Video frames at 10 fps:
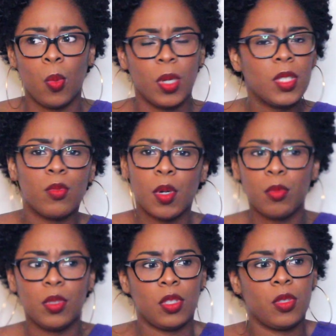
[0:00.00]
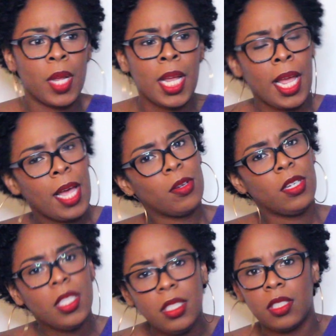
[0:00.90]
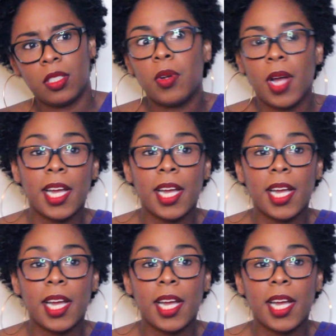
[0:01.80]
What's wrong with you? How could you?